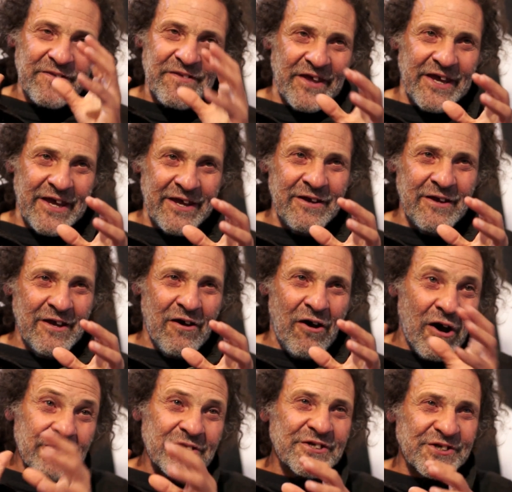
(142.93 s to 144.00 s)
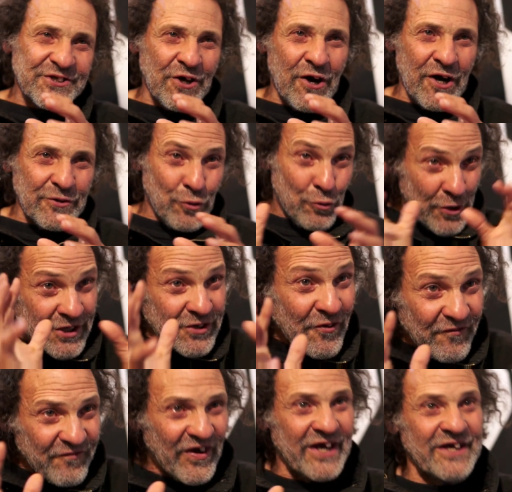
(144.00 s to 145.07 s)
there on the side or in your
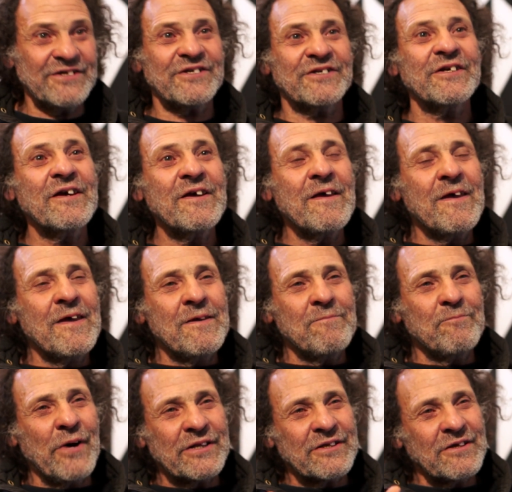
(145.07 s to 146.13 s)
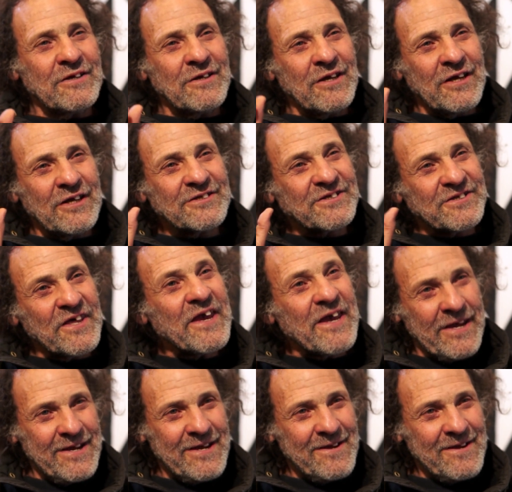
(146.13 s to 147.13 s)
face, but it's there,